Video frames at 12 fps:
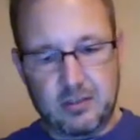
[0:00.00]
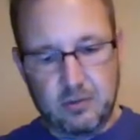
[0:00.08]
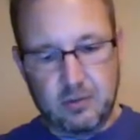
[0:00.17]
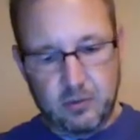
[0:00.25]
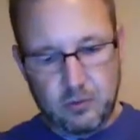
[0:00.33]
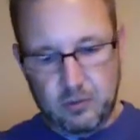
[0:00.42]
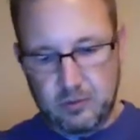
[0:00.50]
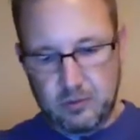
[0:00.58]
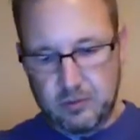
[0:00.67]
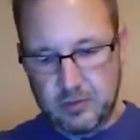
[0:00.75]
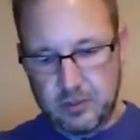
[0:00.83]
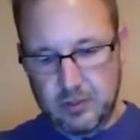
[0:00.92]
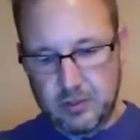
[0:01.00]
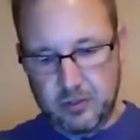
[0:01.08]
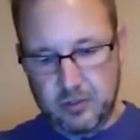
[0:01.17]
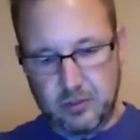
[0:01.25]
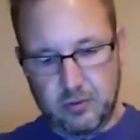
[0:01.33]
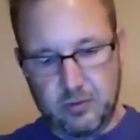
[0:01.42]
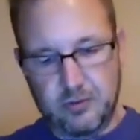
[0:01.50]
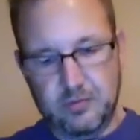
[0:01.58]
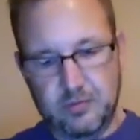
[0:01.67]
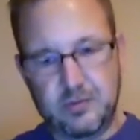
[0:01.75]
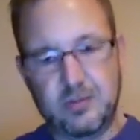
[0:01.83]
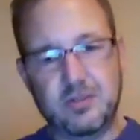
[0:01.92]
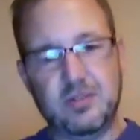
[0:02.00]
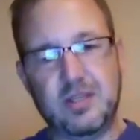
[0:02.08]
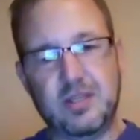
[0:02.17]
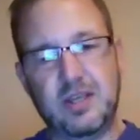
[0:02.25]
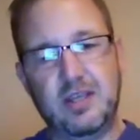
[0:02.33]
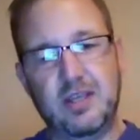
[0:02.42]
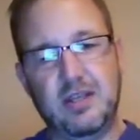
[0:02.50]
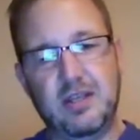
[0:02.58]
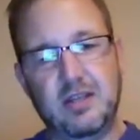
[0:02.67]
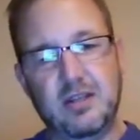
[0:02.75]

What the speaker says: ooh, this is really cool. This is a